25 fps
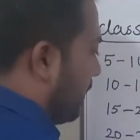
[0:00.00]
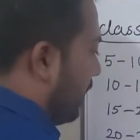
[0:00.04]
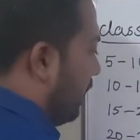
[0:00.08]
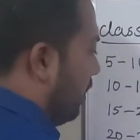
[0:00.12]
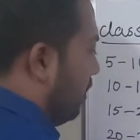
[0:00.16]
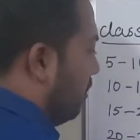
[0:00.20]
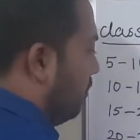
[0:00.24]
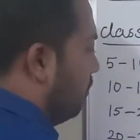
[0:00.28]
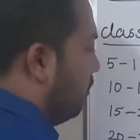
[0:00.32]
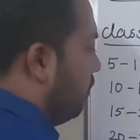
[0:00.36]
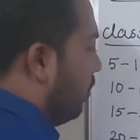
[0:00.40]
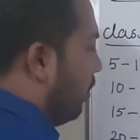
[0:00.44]

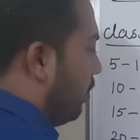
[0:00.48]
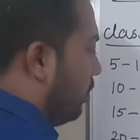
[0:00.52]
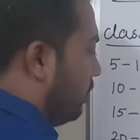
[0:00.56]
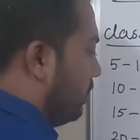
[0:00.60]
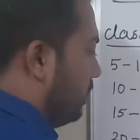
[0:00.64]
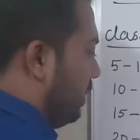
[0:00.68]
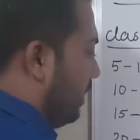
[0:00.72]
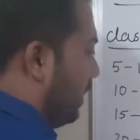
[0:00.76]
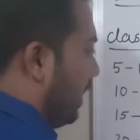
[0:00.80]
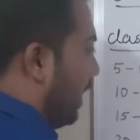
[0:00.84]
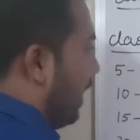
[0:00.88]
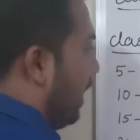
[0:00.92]

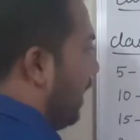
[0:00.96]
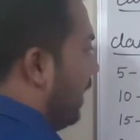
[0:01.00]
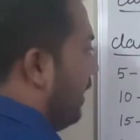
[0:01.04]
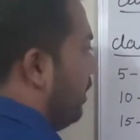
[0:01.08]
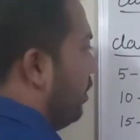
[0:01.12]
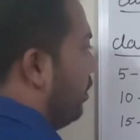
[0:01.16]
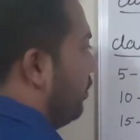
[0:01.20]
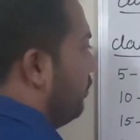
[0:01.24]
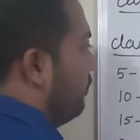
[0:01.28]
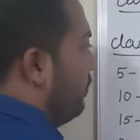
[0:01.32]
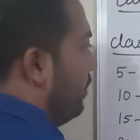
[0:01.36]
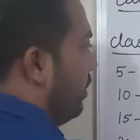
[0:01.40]
both kind
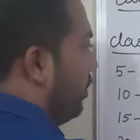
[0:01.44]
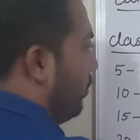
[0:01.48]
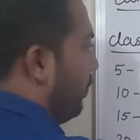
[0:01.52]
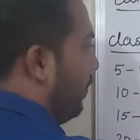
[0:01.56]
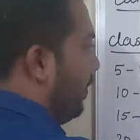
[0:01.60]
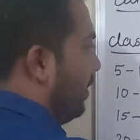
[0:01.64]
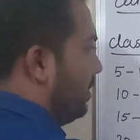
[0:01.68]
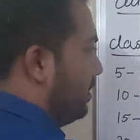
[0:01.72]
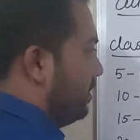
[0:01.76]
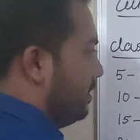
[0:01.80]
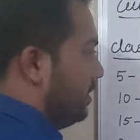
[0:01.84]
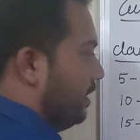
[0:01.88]
of
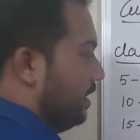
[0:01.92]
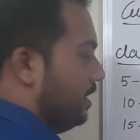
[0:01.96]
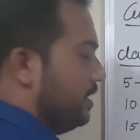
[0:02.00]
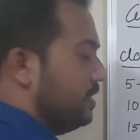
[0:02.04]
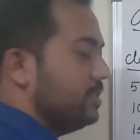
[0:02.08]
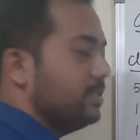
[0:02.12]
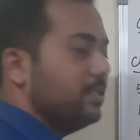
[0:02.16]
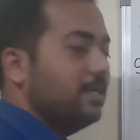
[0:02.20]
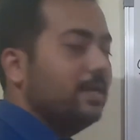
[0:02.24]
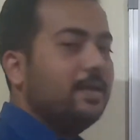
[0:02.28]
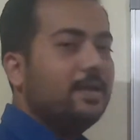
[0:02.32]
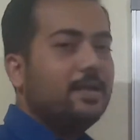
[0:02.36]

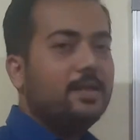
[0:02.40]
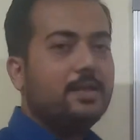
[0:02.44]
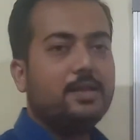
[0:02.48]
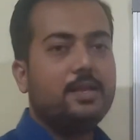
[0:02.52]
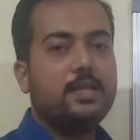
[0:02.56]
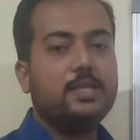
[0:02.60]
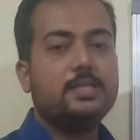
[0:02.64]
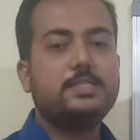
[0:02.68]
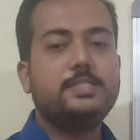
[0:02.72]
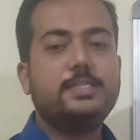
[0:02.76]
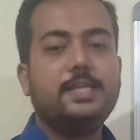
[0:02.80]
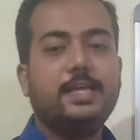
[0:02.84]
frequencies,
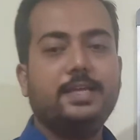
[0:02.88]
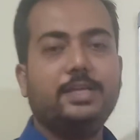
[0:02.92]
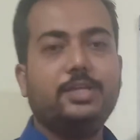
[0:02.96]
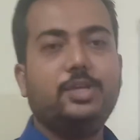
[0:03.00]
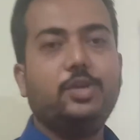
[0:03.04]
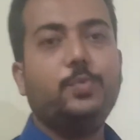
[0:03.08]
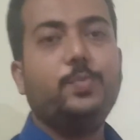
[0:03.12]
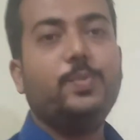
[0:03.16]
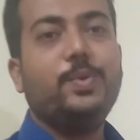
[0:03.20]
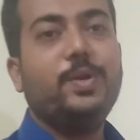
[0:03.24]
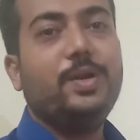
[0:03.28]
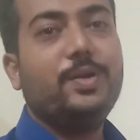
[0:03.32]
less than
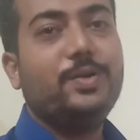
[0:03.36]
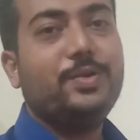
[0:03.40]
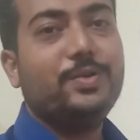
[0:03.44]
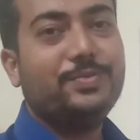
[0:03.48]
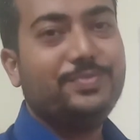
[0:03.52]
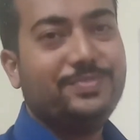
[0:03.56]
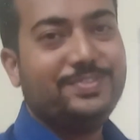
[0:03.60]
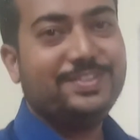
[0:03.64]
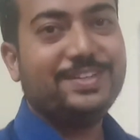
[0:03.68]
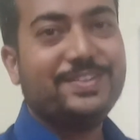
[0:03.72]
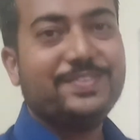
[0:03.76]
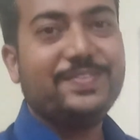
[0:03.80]
cumulative
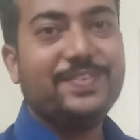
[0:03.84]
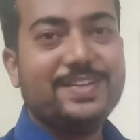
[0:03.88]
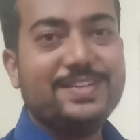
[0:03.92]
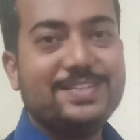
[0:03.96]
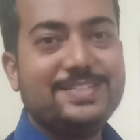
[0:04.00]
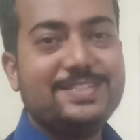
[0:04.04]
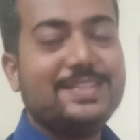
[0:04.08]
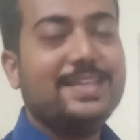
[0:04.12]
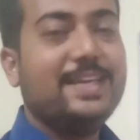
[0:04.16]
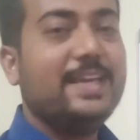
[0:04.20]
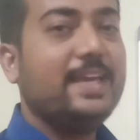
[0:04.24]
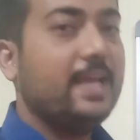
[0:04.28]

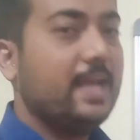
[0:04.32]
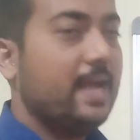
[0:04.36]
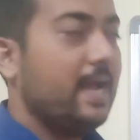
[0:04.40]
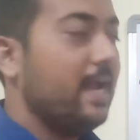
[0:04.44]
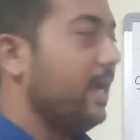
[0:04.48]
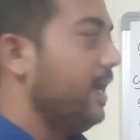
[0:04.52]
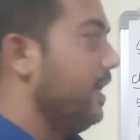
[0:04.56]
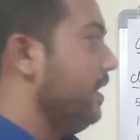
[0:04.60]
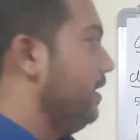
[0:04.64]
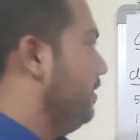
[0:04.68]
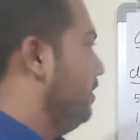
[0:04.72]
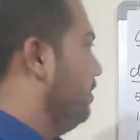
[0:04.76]
frequency
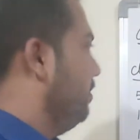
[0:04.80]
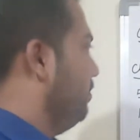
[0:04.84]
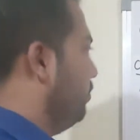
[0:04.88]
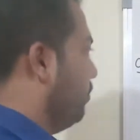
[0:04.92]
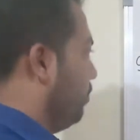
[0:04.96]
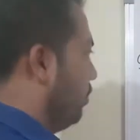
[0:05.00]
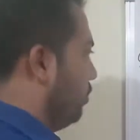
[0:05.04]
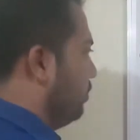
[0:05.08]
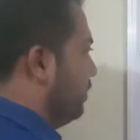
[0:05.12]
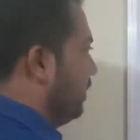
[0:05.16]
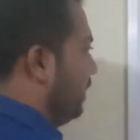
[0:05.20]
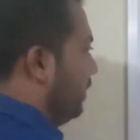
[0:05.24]
and
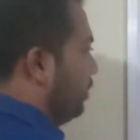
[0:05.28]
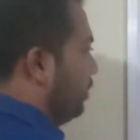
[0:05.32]
more than